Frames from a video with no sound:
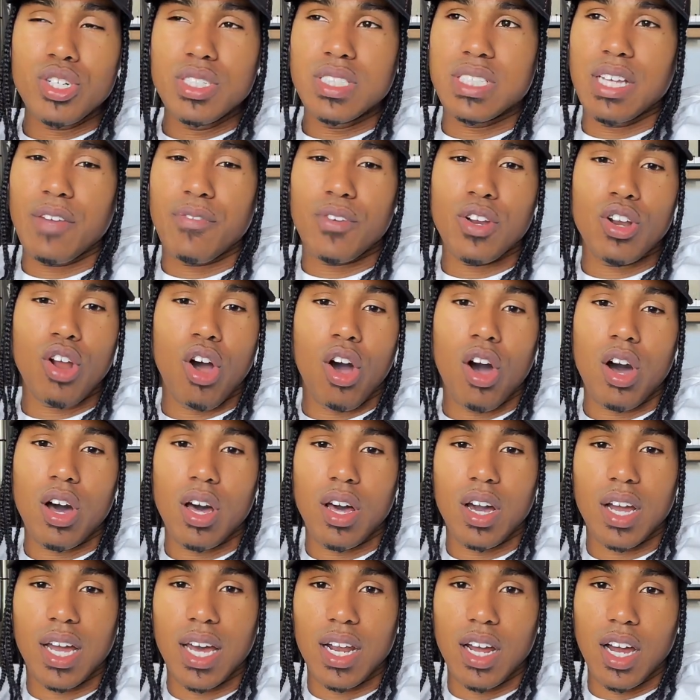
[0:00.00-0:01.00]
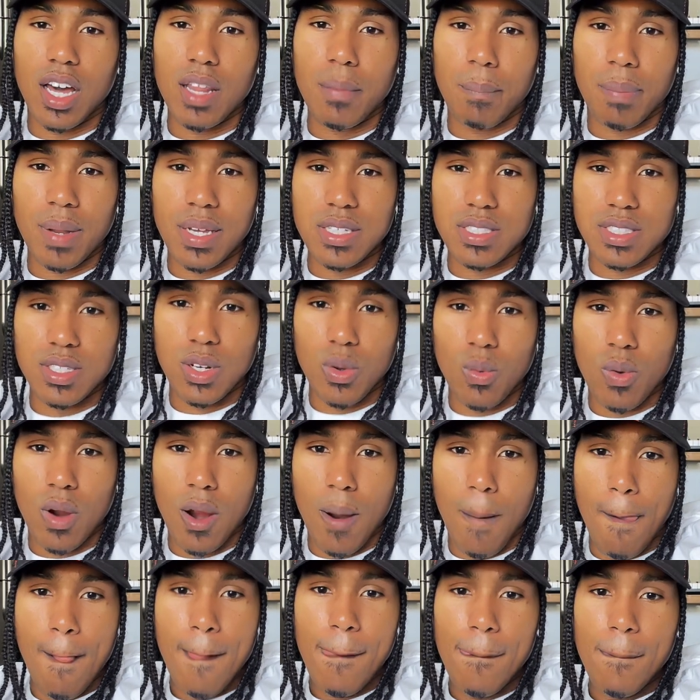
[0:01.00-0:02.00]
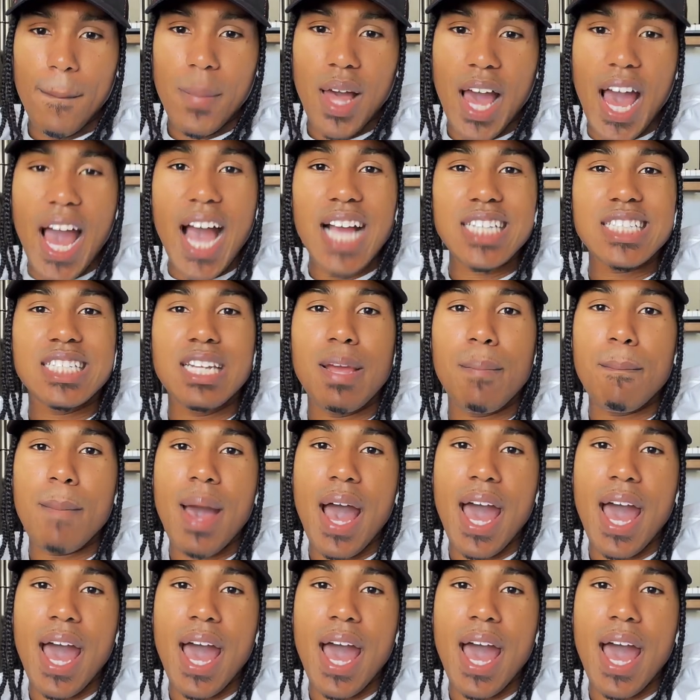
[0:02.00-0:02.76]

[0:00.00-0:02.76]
You know, I'm sure it's different in all kind of other places in the world.